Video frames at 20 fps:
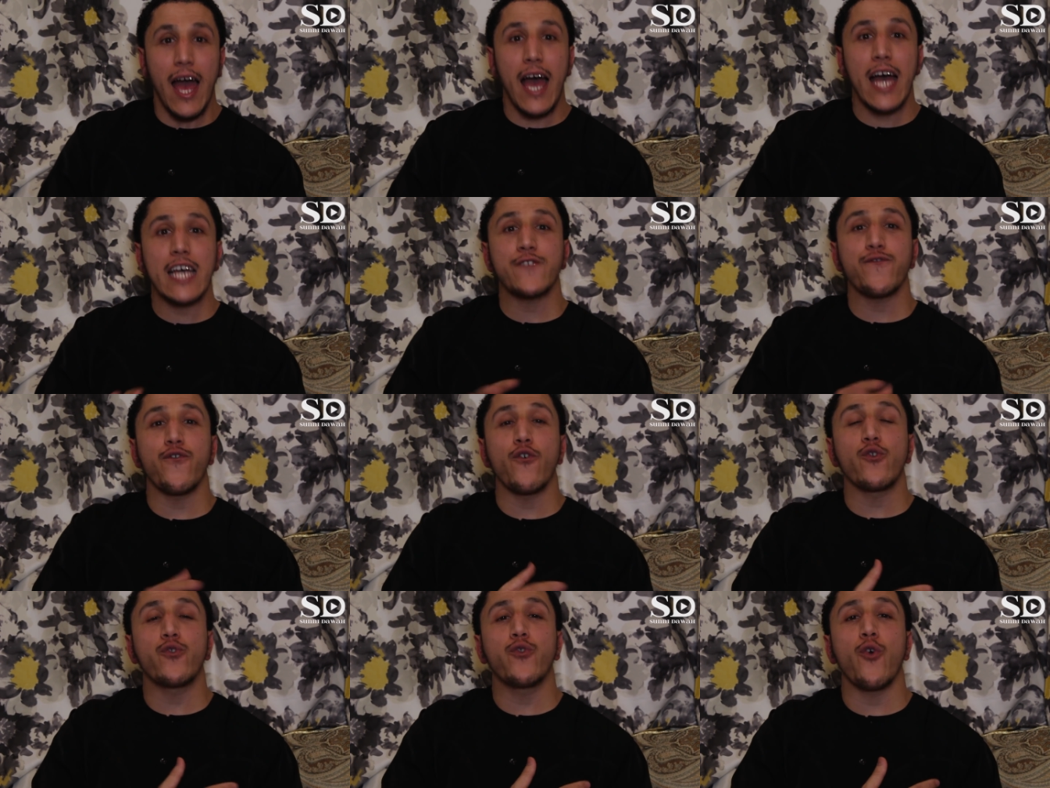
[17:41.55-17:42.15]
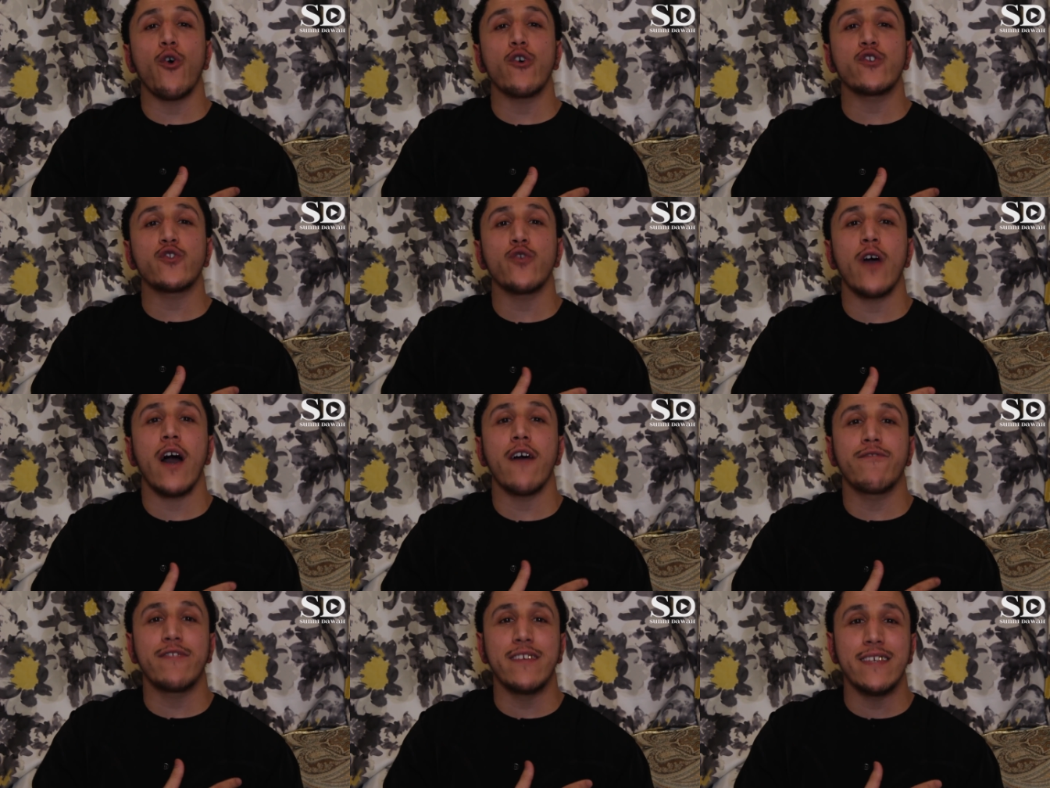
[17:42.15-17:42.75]
As for those
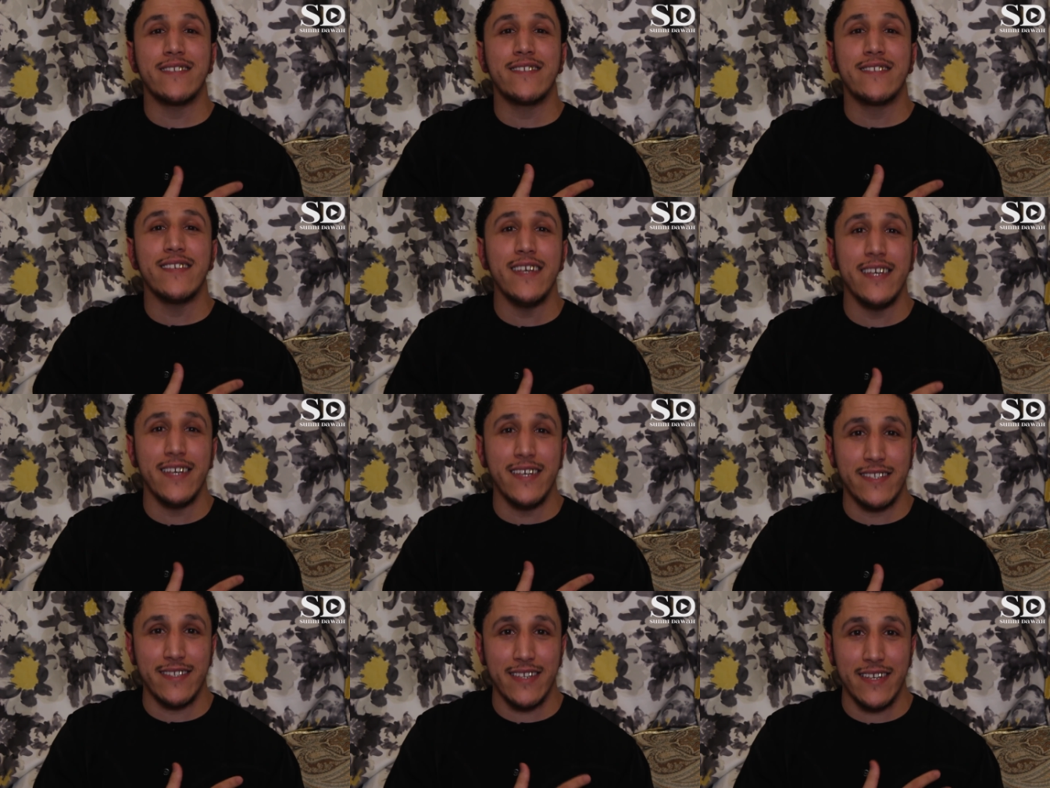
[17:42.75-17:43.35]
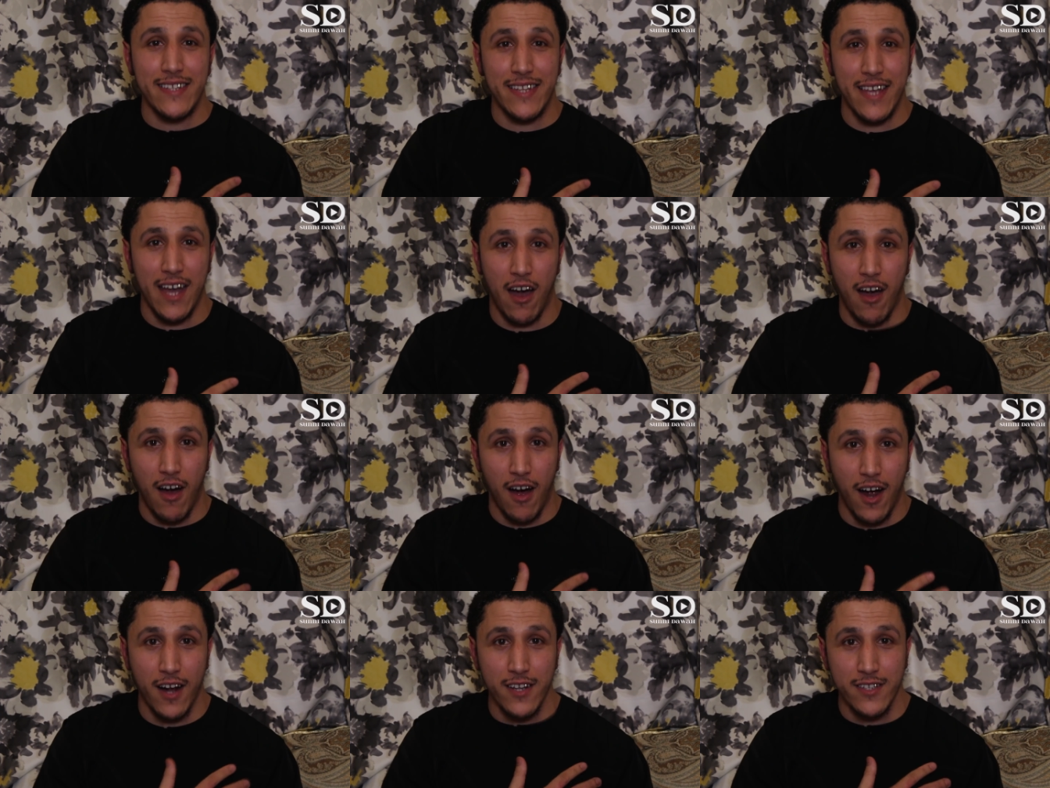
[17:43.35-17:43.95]
who have disease in their
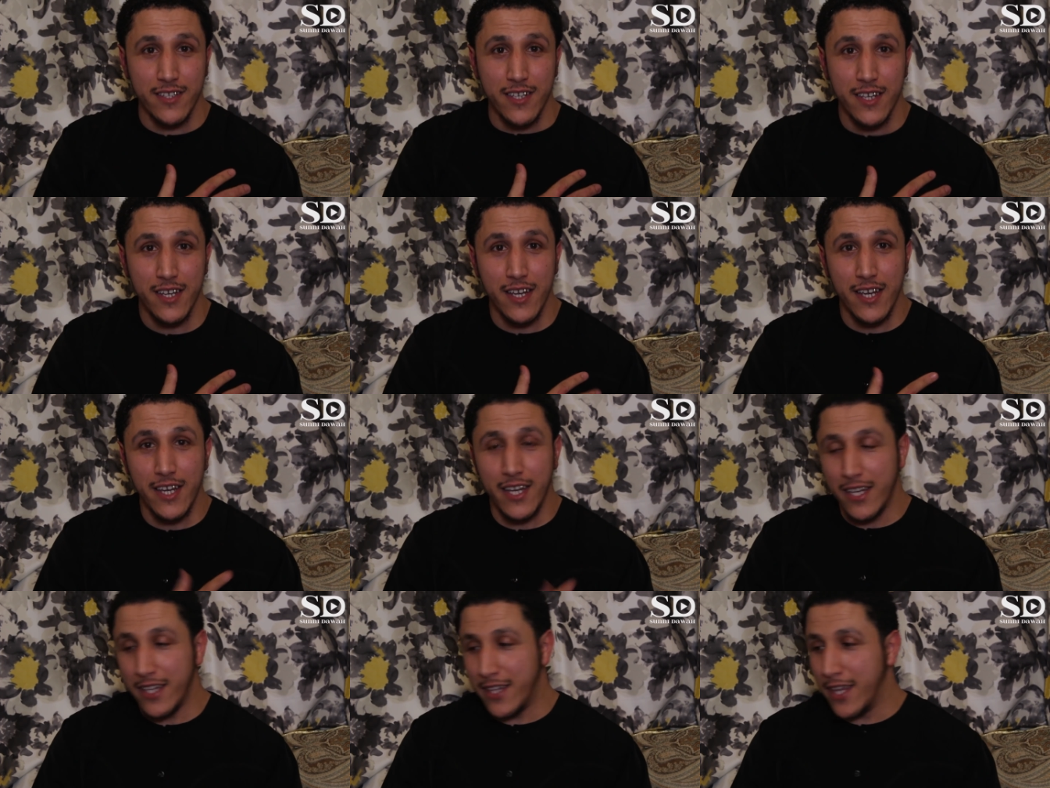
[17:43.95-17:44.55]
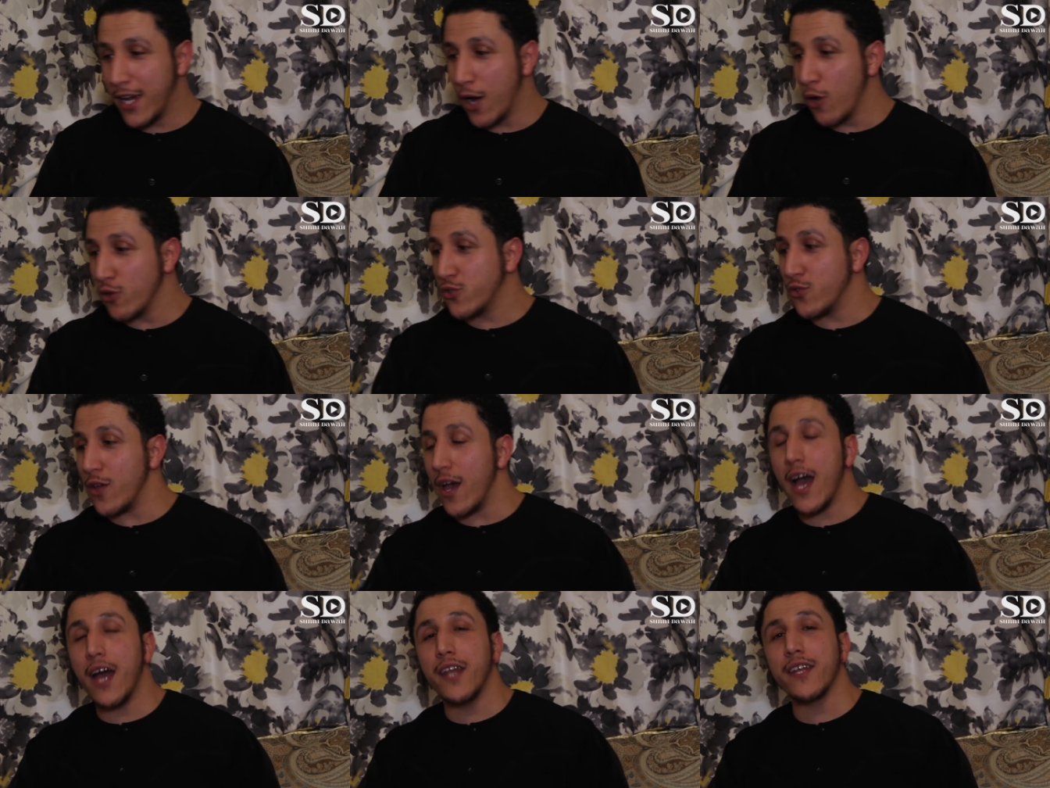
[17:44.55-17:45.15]
heart, they go
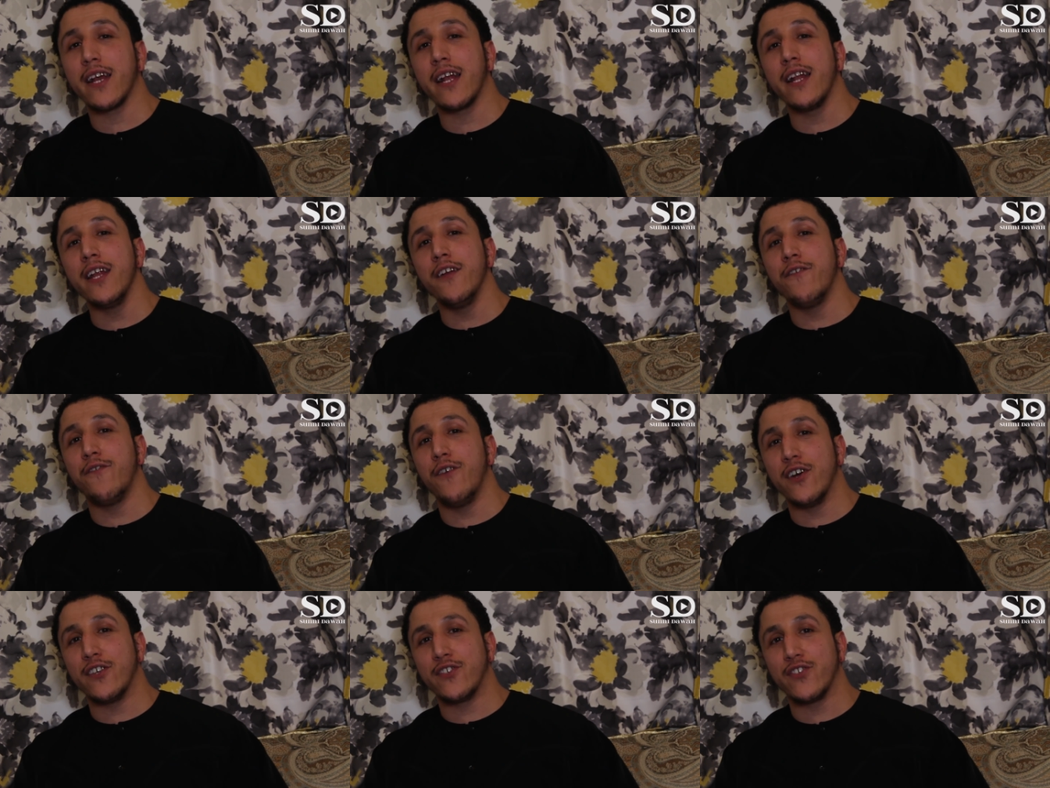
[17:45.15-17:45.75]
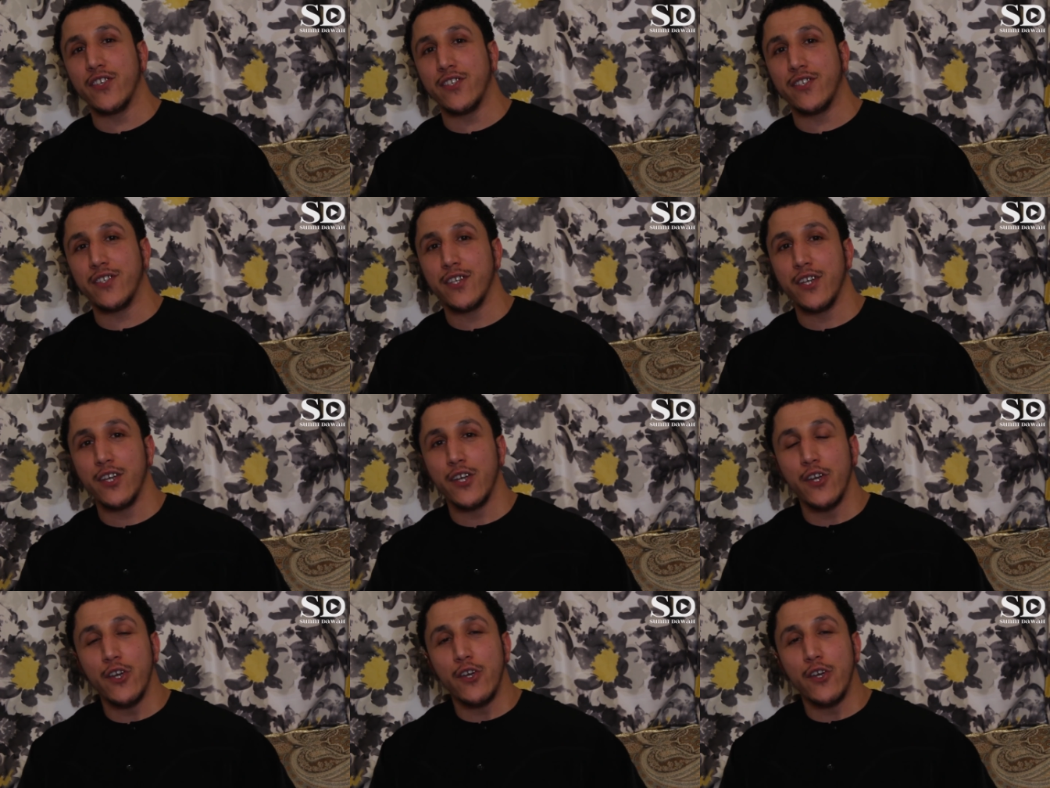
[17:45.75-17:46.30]
to unclear verses.